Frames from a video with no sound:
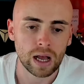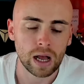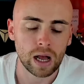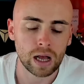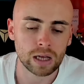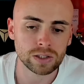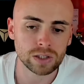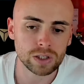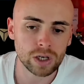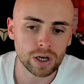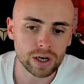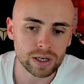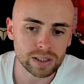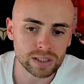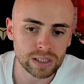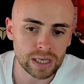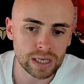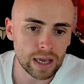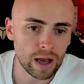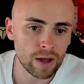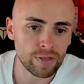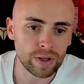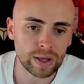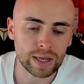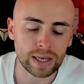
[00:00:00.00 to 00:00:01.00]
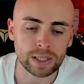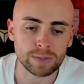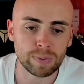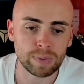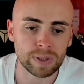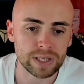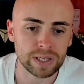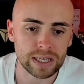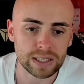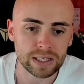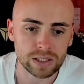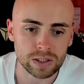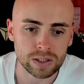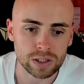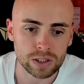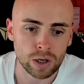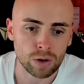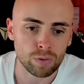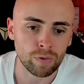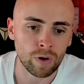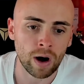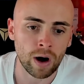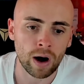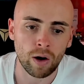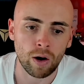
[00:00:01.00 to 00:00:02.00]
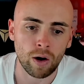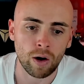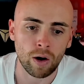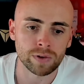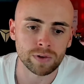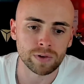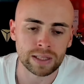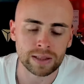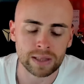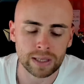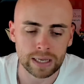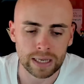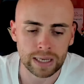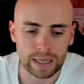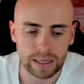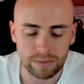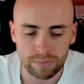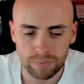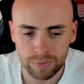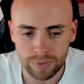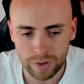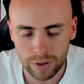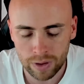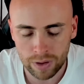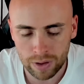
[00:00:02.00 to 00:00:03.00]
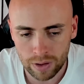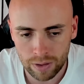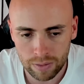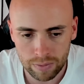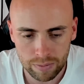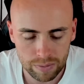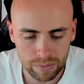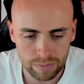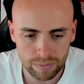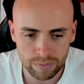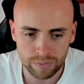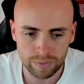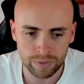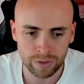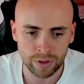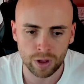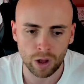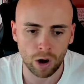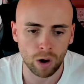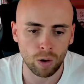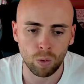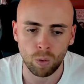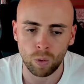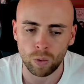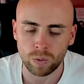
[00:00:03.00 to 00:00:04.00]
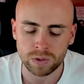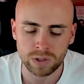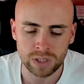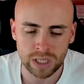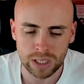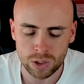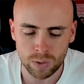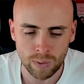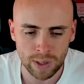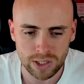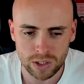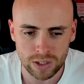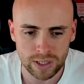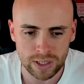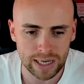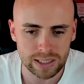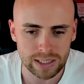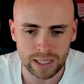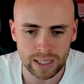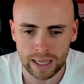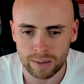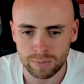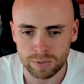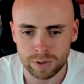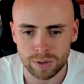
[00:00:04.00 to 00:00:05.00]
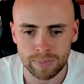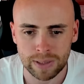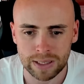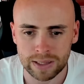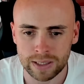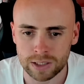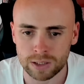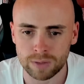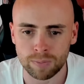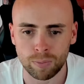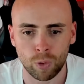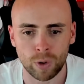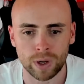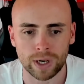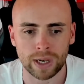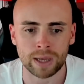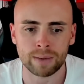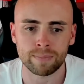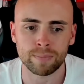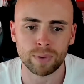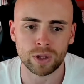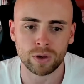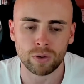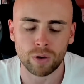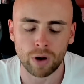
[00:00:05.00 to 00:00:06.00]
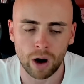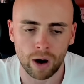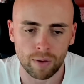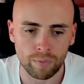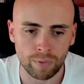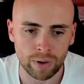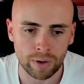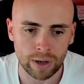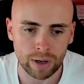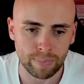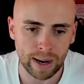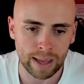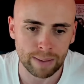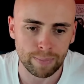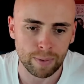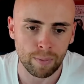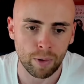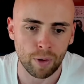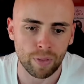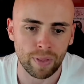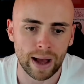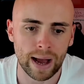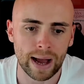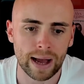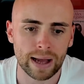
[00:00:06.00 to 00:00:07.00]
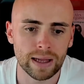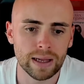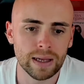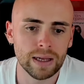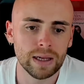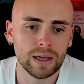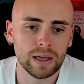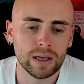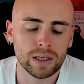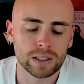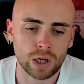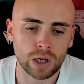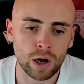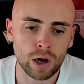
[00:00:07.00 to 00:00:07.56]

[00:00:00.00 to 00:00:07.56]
Xerxes, I think he's been decent so far. Obviously, the goal situation yesterday was a bit disappointing, but you can't really blame him on that. So